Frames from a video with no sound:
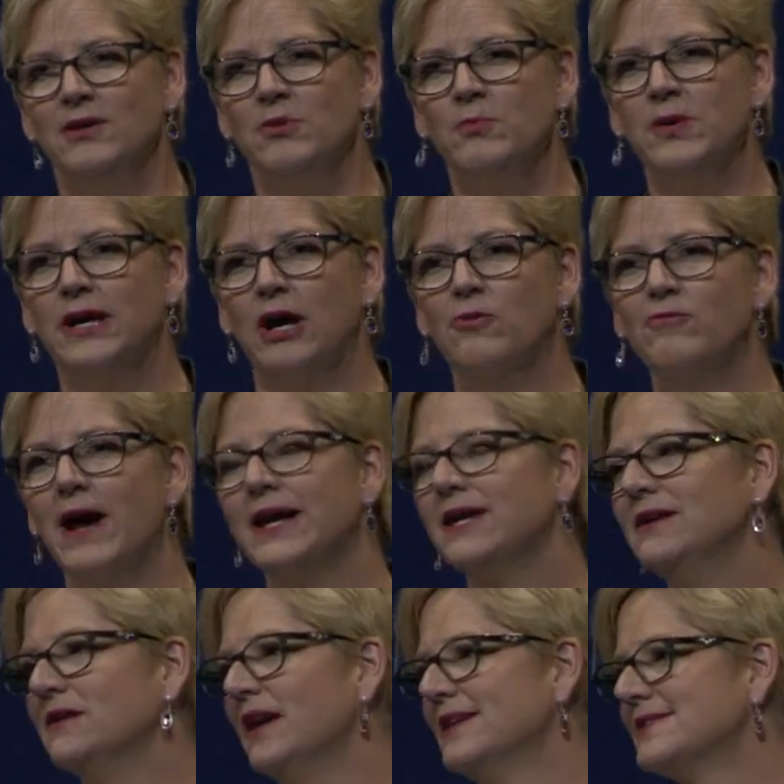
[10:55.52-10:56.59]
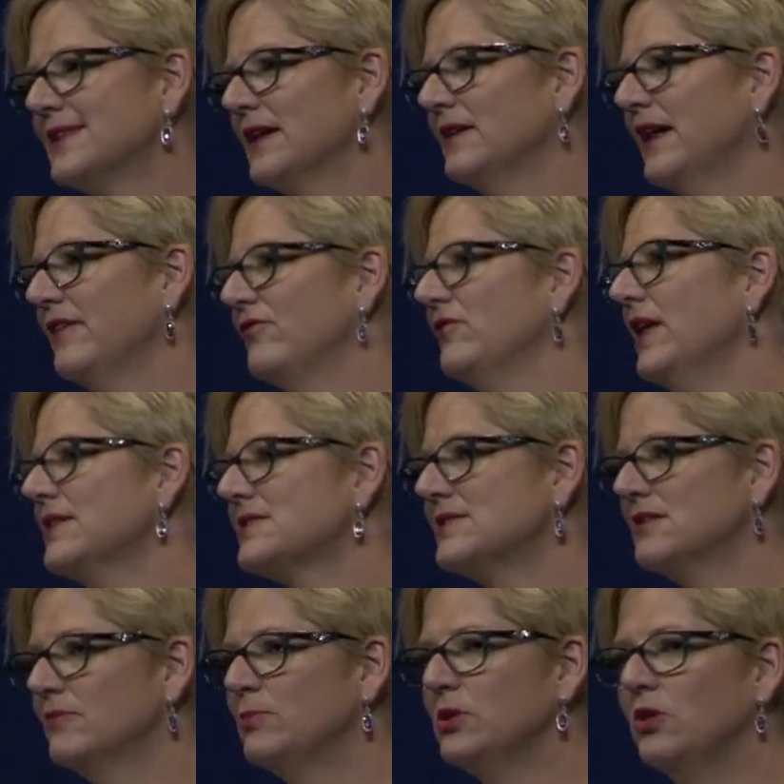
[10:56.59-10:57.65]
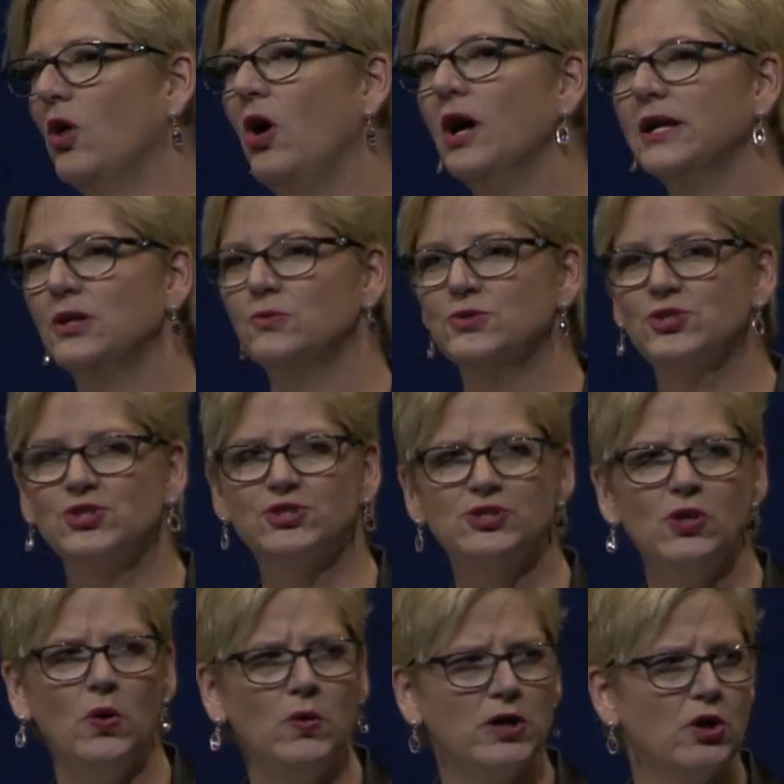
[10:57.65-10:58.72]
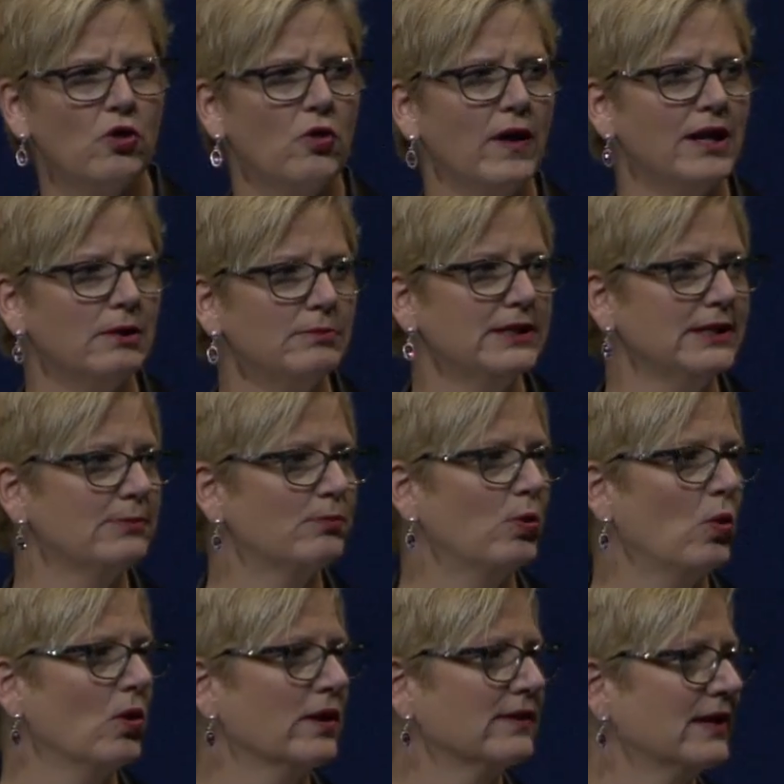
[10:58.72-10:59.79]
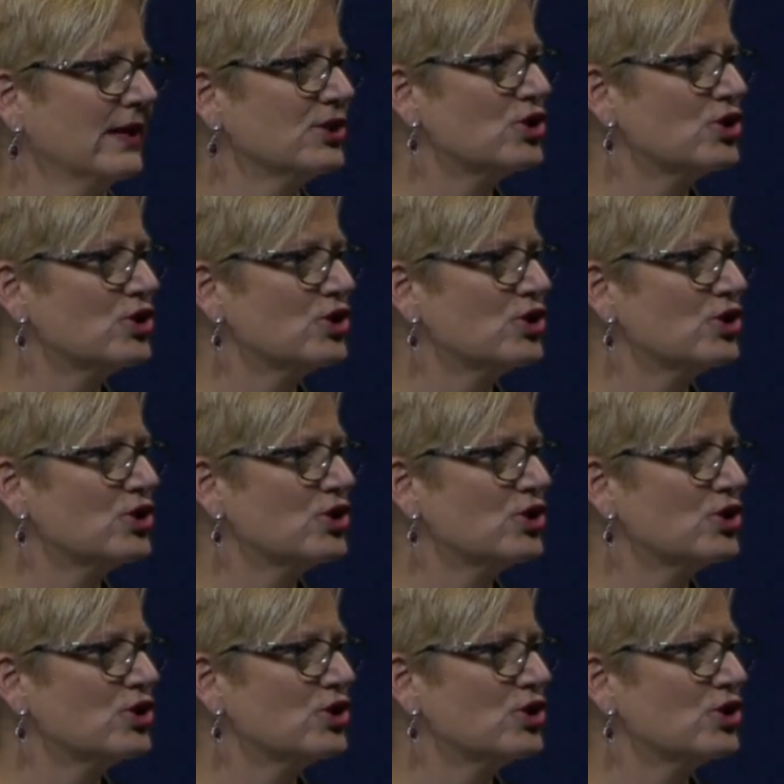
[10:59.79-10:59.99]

But I recognized that life lesson of belonging was so incredibly important, that